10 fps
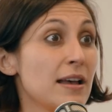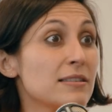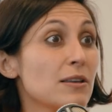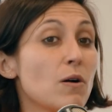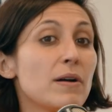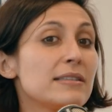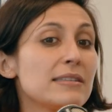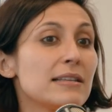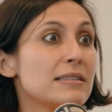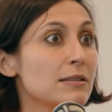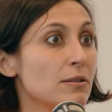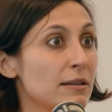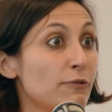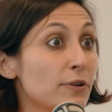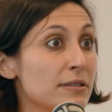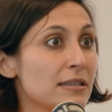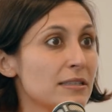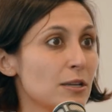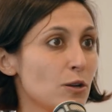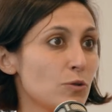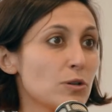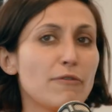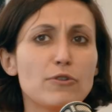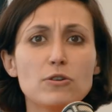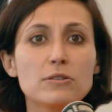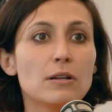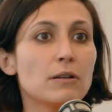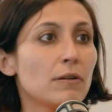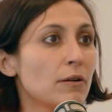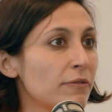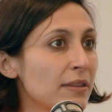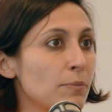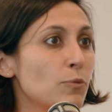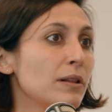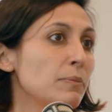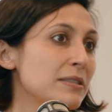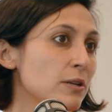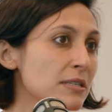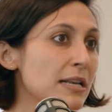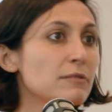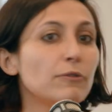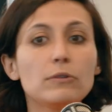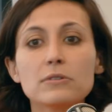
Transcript: So it's the difference. It's huge. Of course, not all of them will be successful.